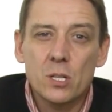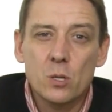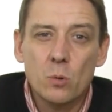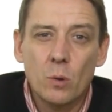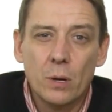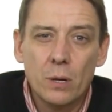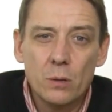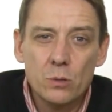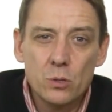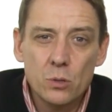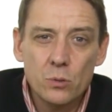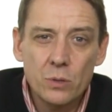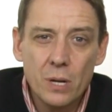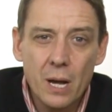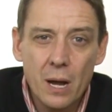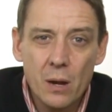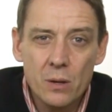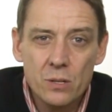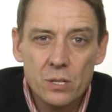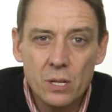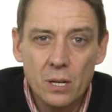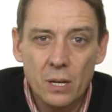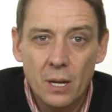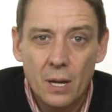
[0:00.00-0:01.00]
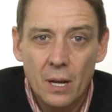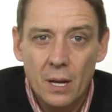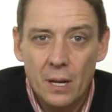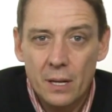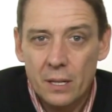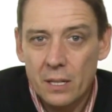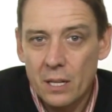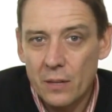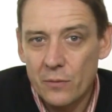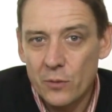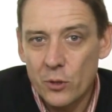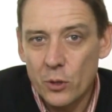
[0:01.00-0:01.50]
So what I'll do now is
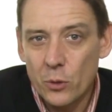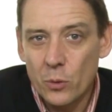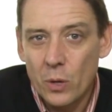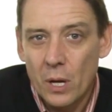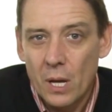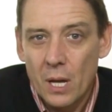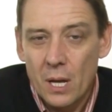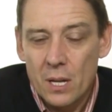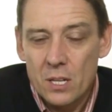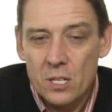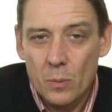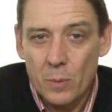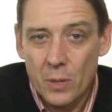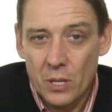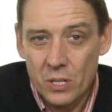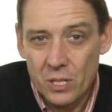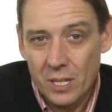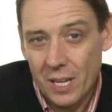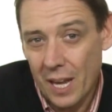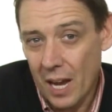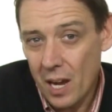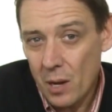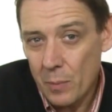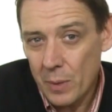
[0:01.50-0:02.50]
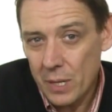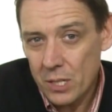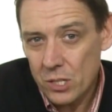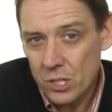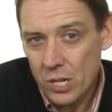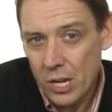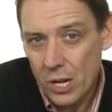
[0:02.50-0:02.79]
give you some of the gaming